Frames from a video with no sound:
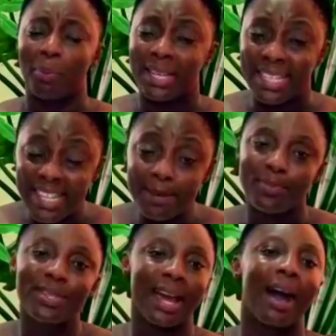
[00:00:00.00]
But
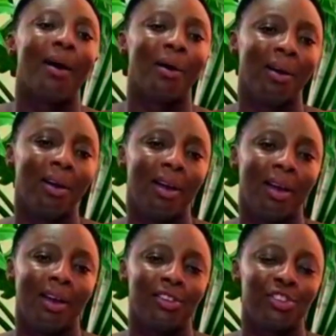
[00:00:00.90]
deep down,
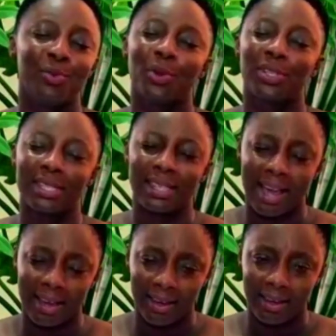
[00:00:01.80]
she was
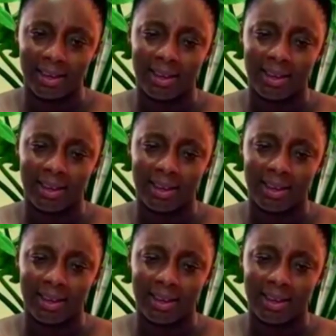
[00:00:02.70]
dying.